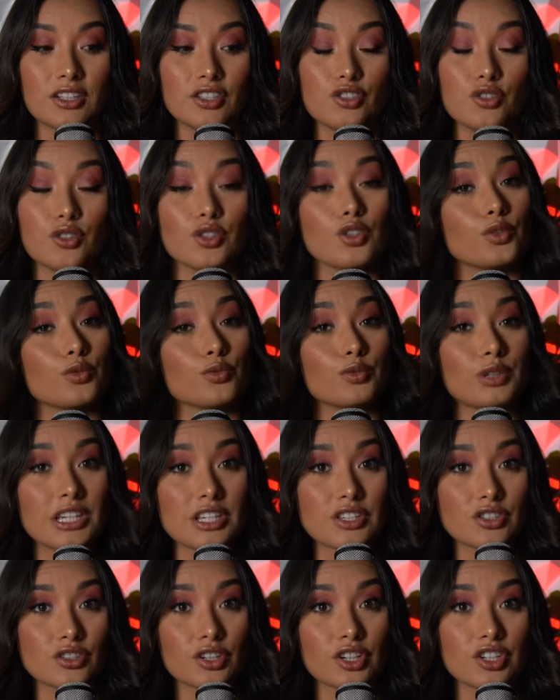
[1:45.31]
do your
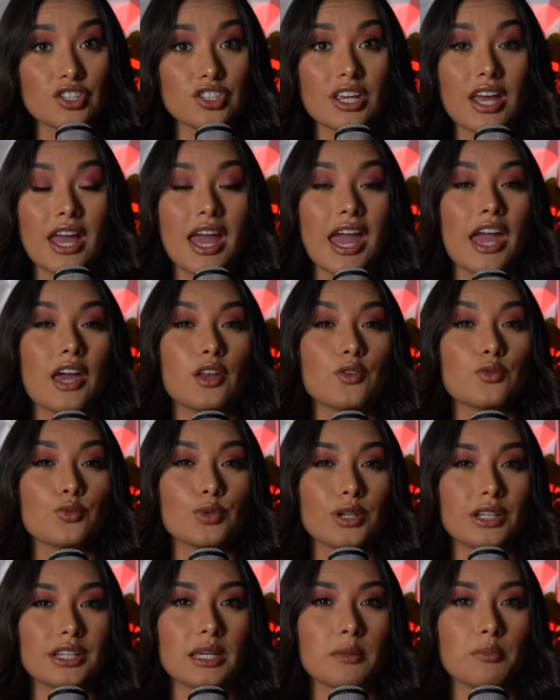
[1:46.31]
research and
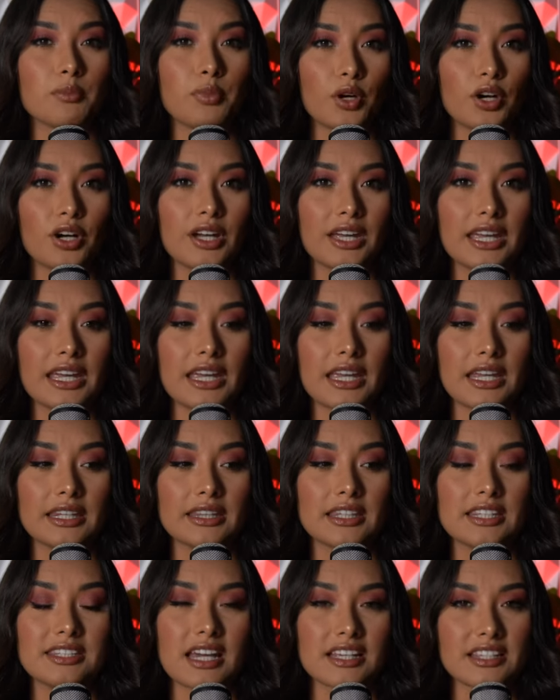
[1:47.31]
really put in
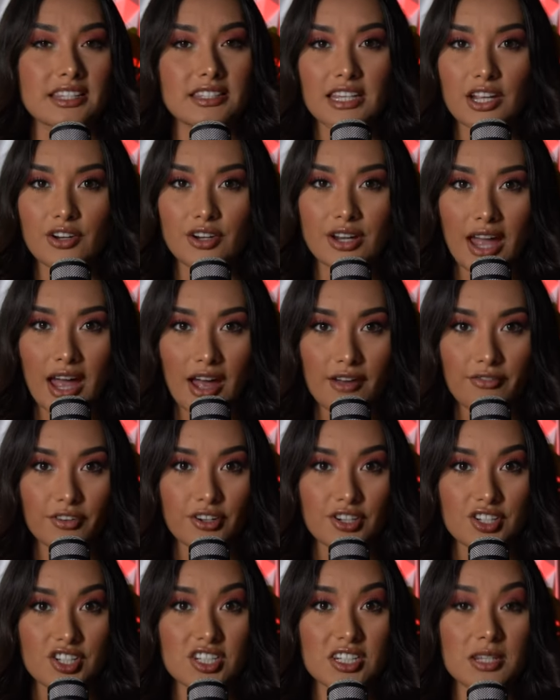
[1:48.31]
the necessary
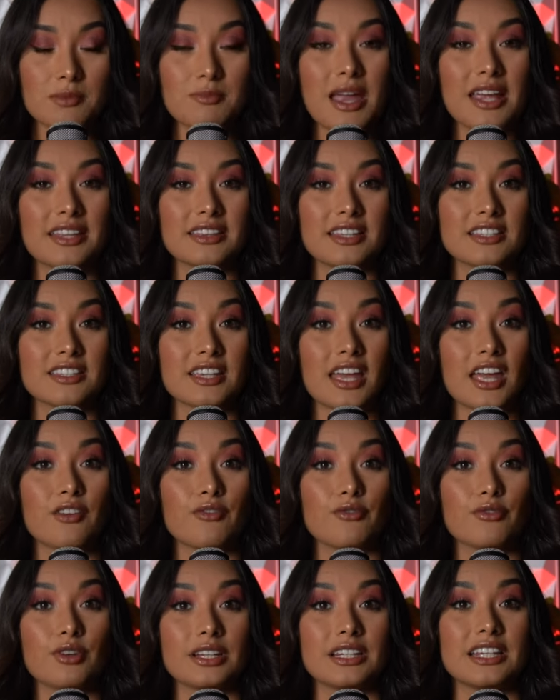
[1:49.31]
efforts to make this a
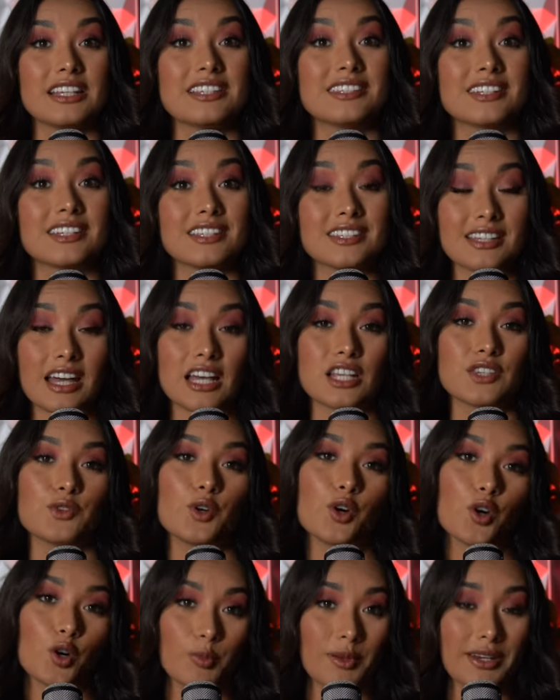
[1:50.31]
really
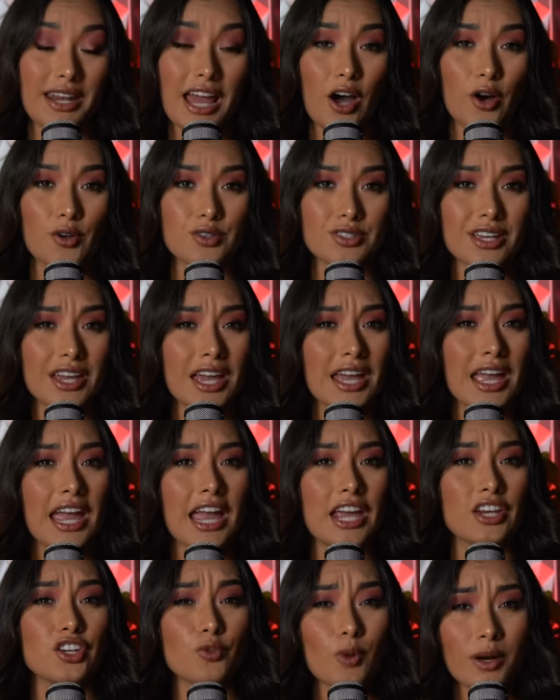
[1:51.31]
successful open house.
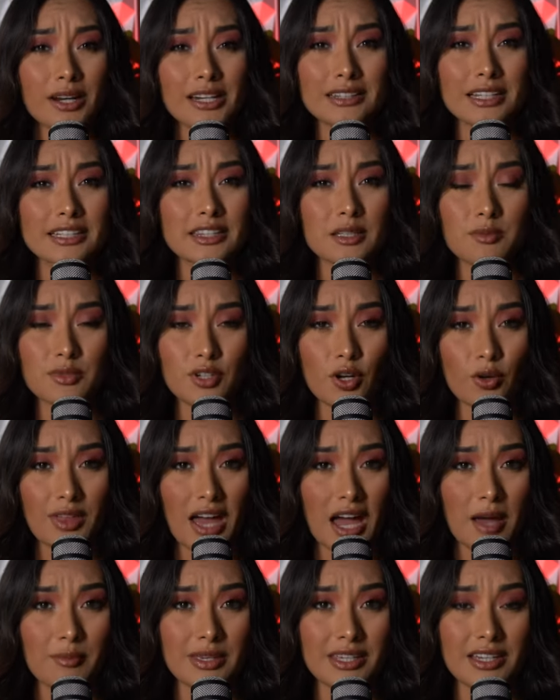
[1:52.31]
And you want to let them know
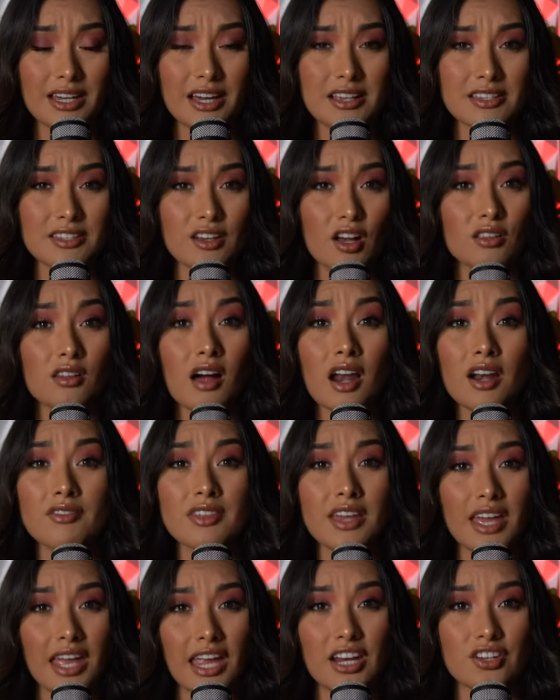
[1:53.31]
that, because a lot of
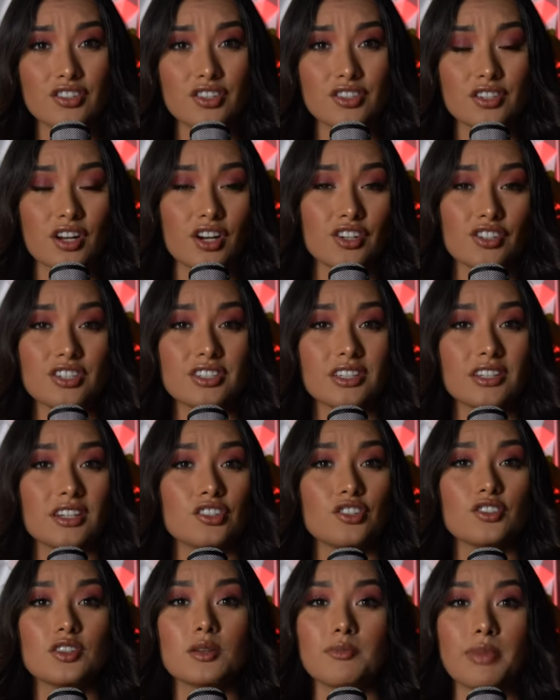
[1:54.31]
the agents are just going to
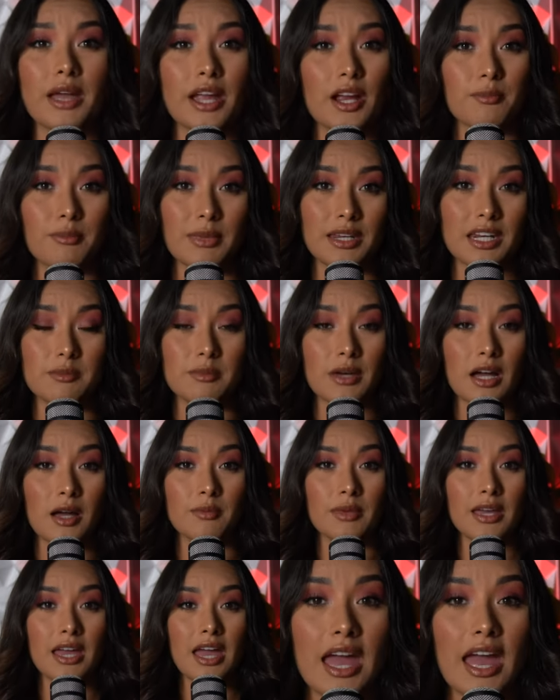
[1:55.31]
do the bare
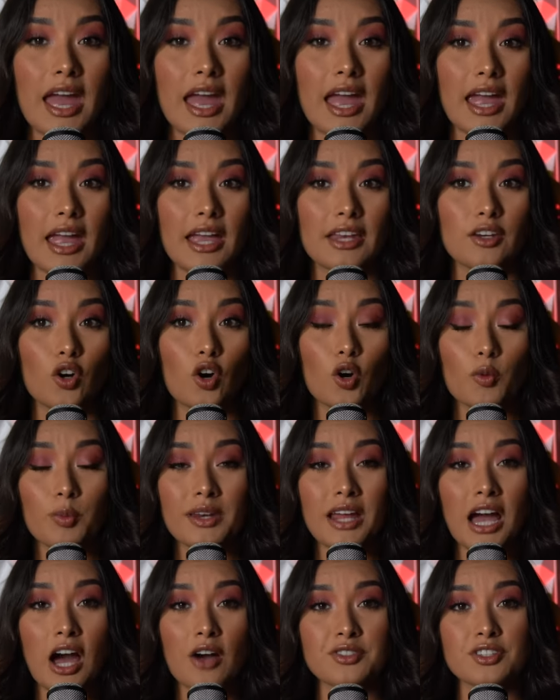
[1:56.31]
minimum, and
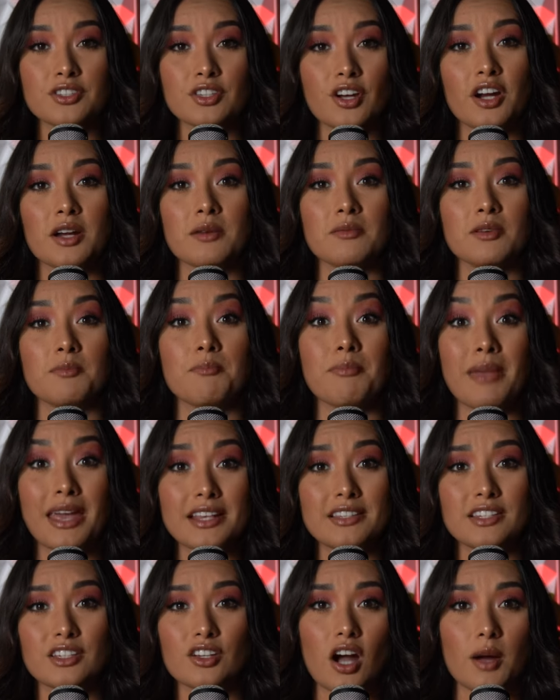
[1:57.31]
open houses are an
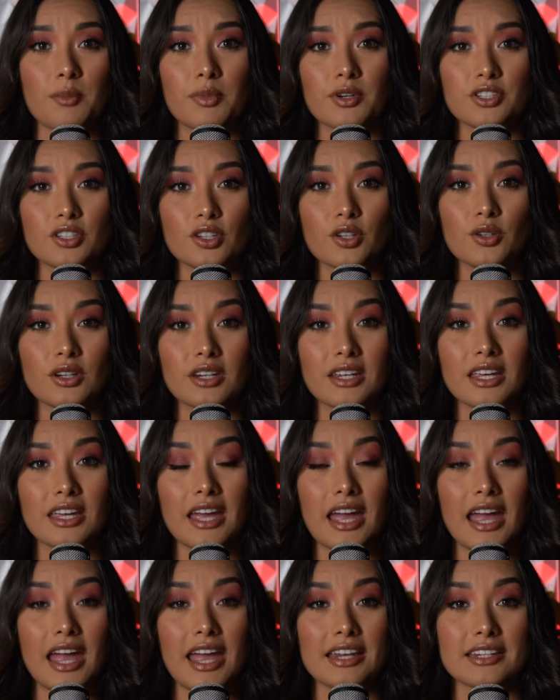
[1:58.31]
amazing
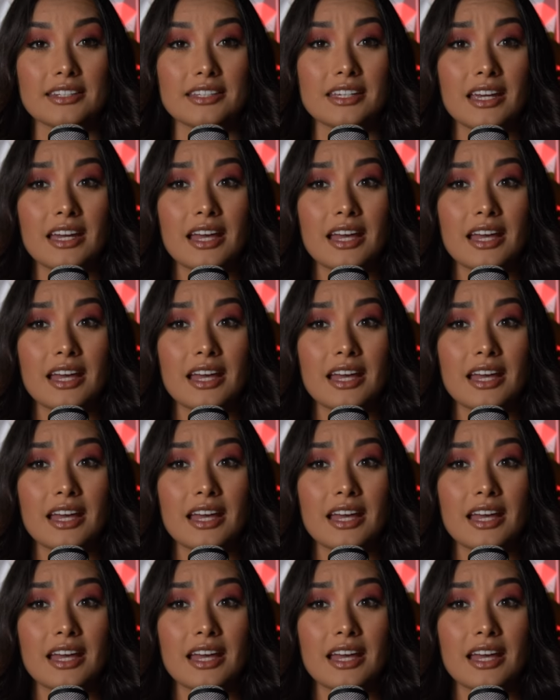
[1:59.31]
opportunity, and